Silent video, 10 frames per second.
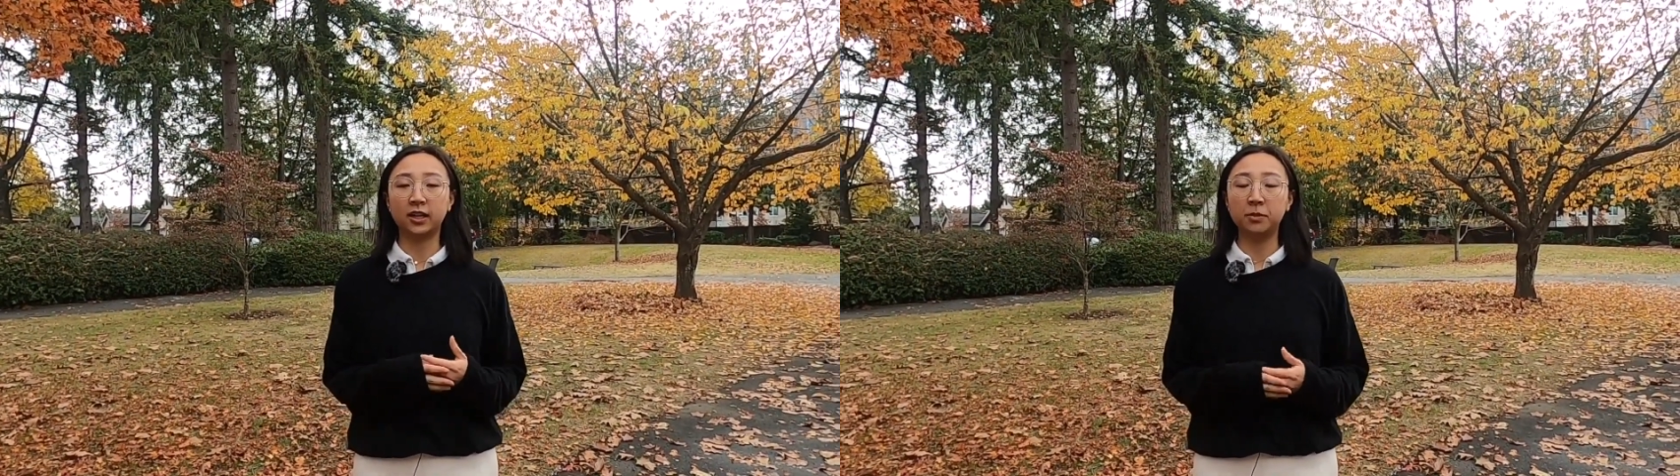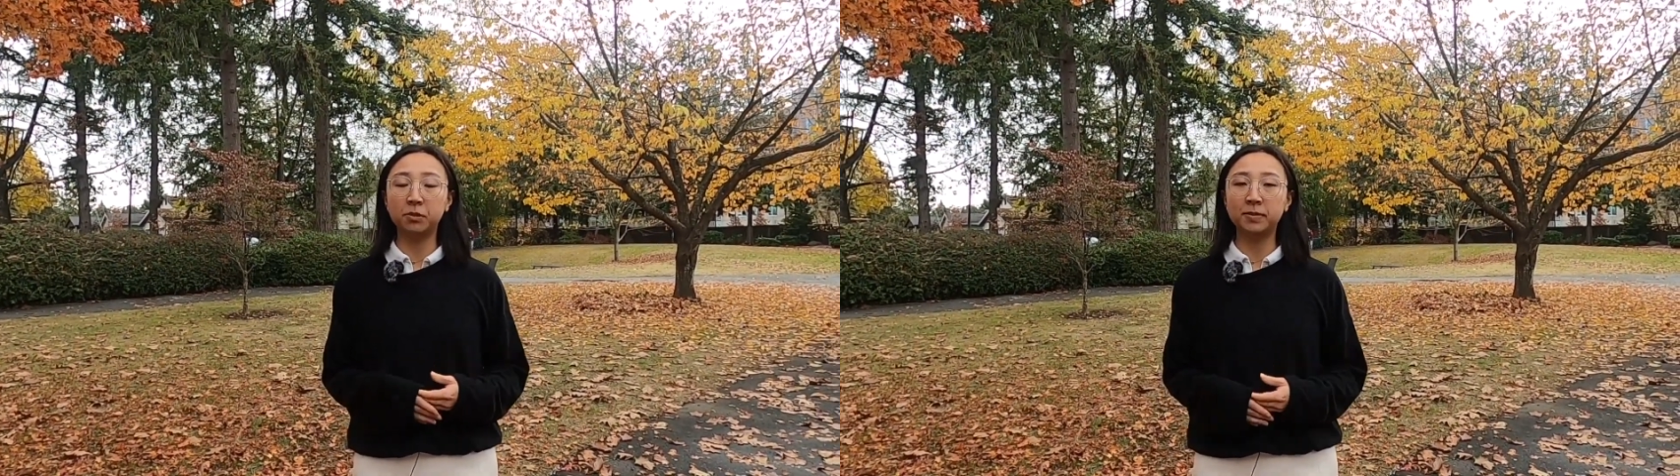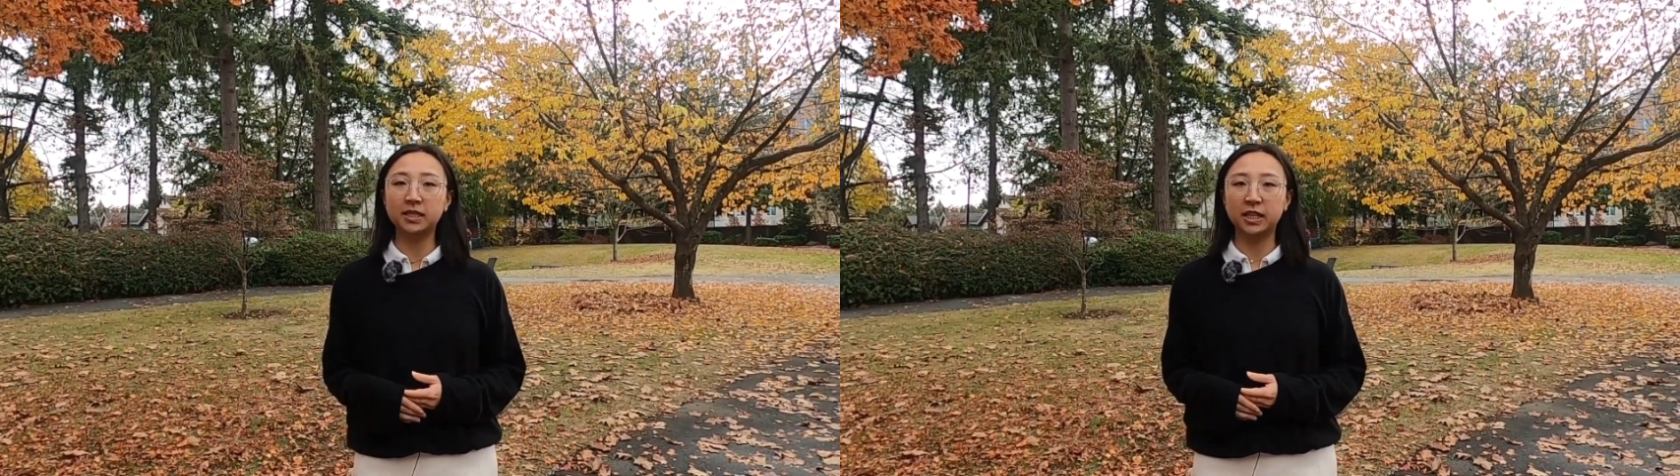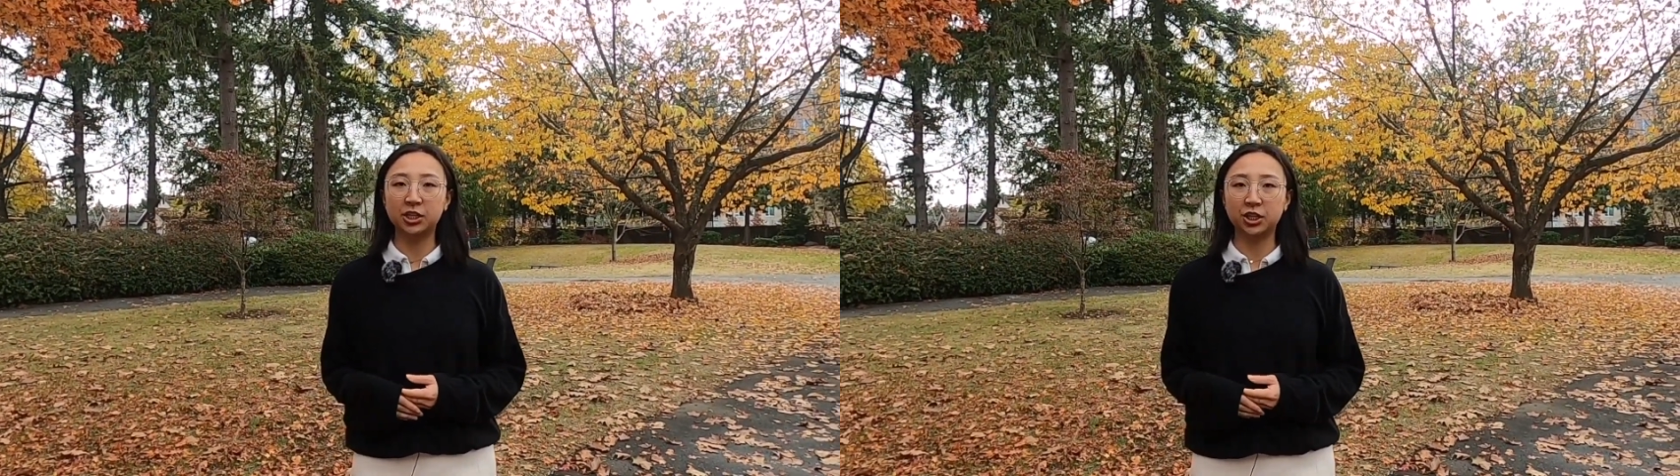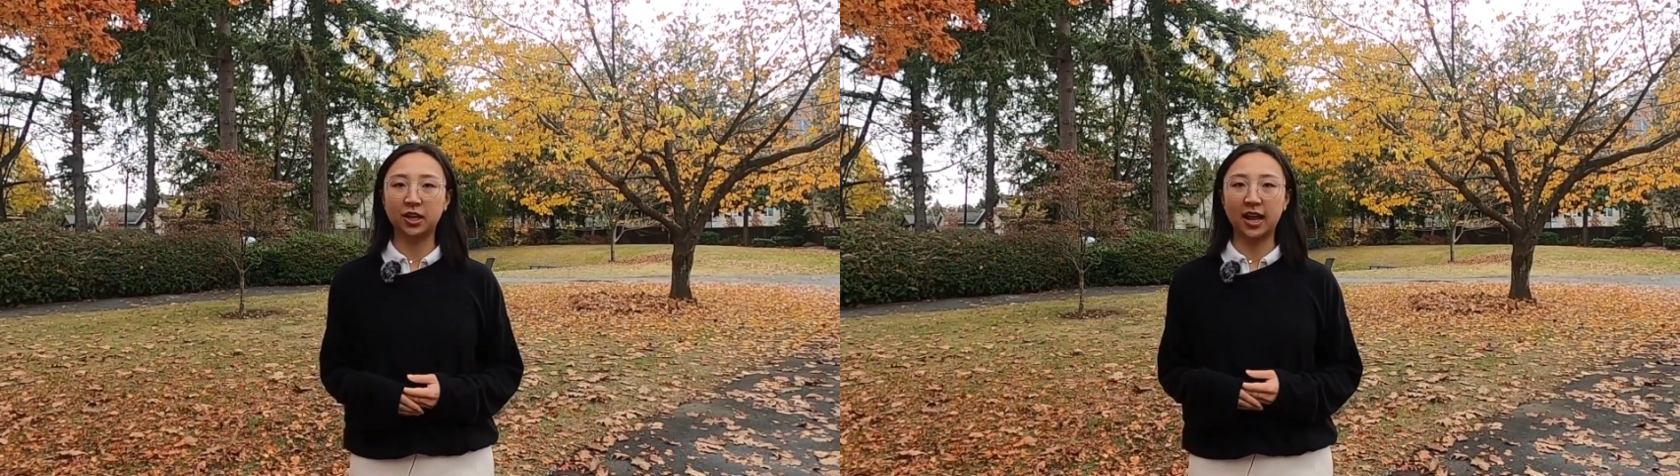
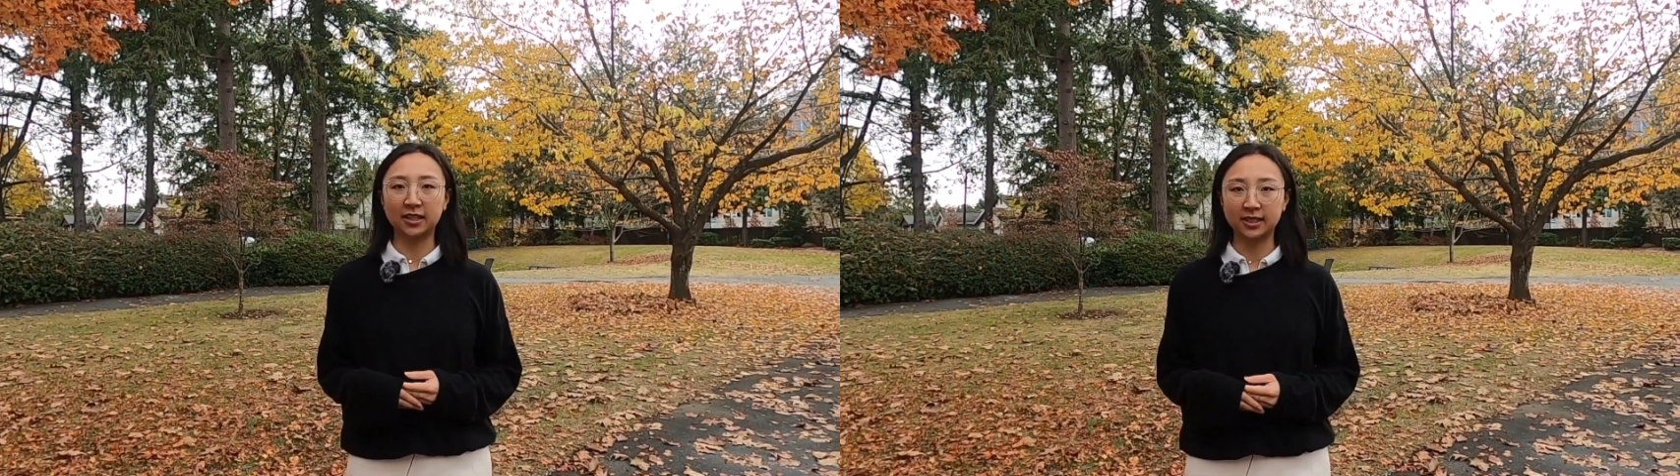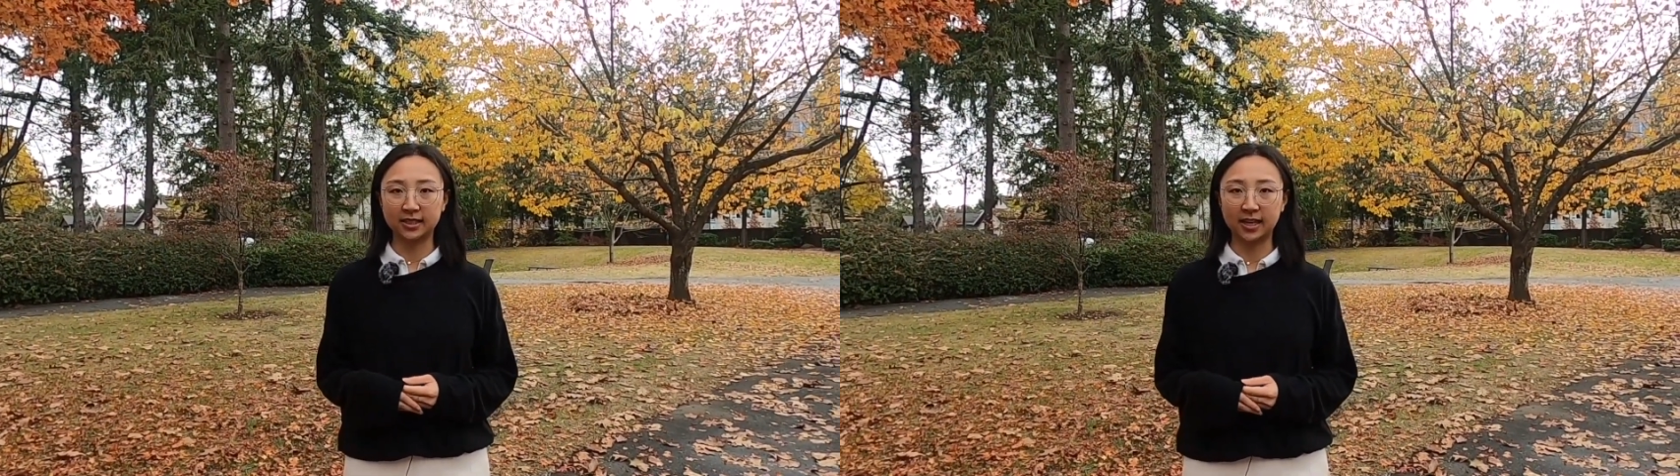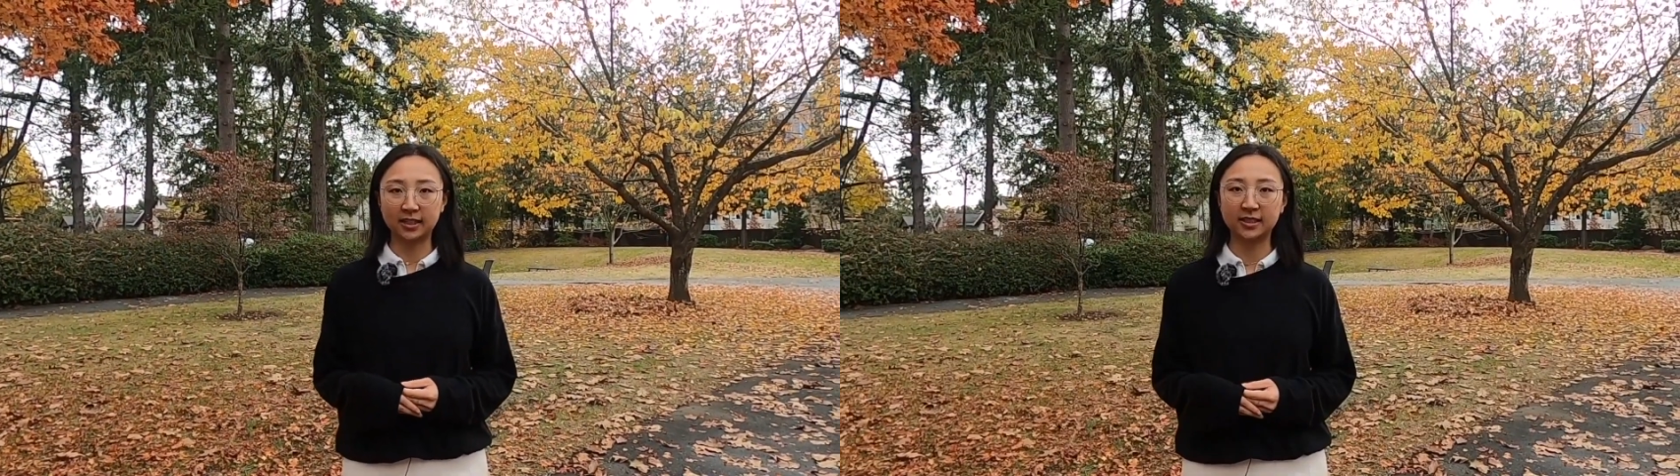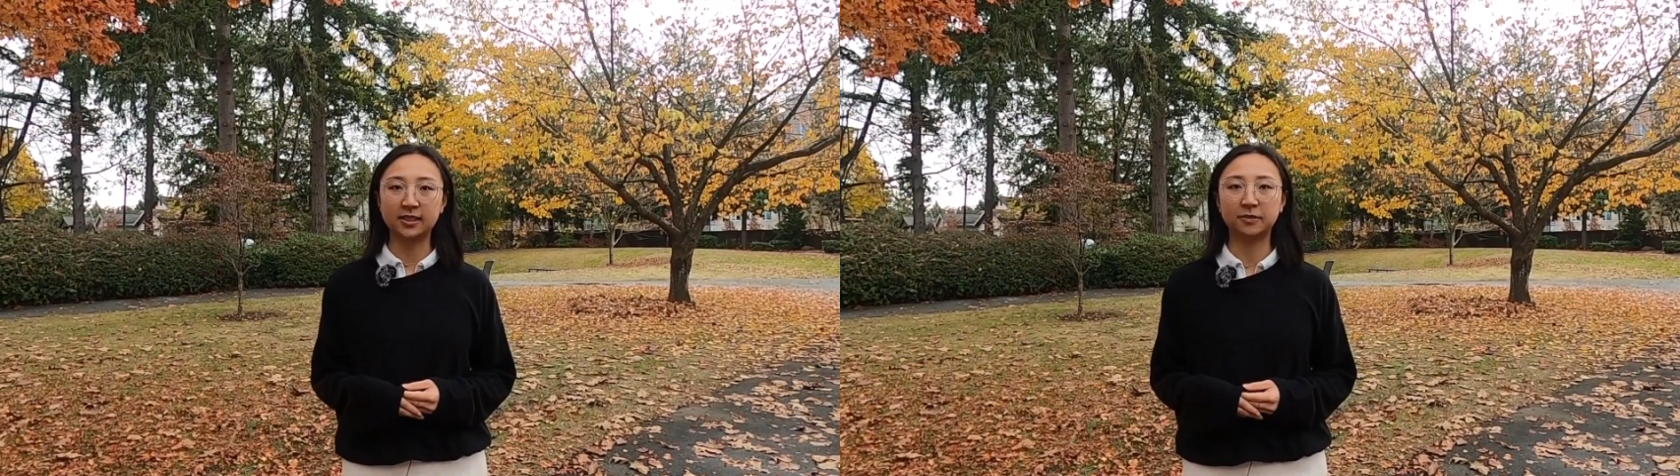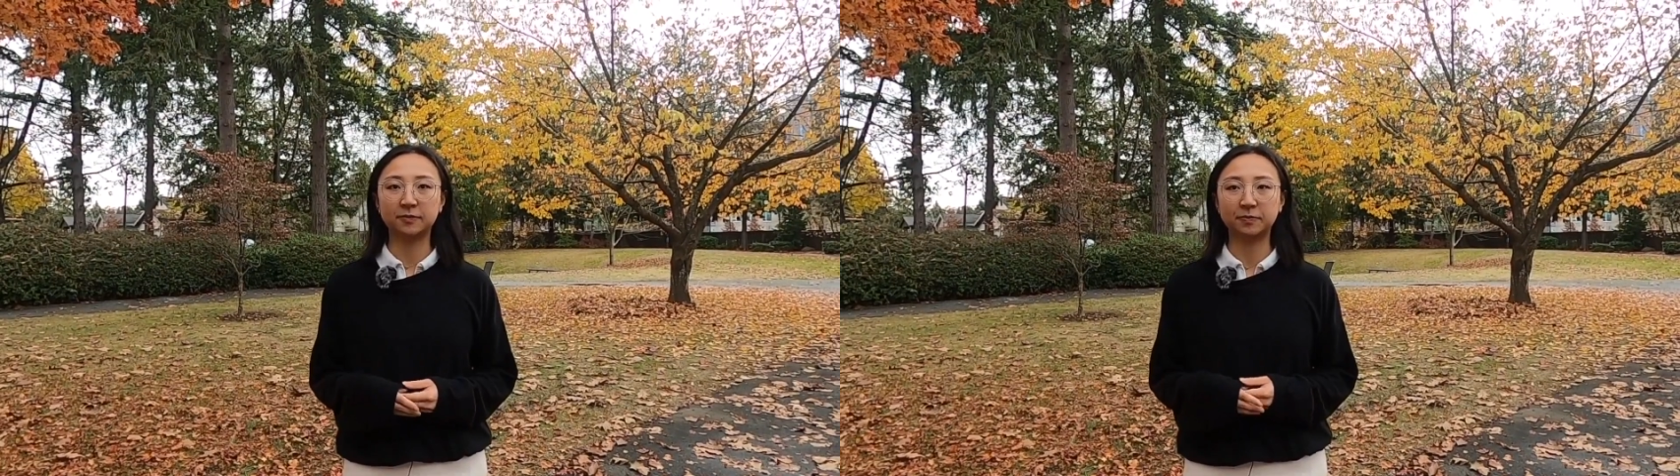implementation and success.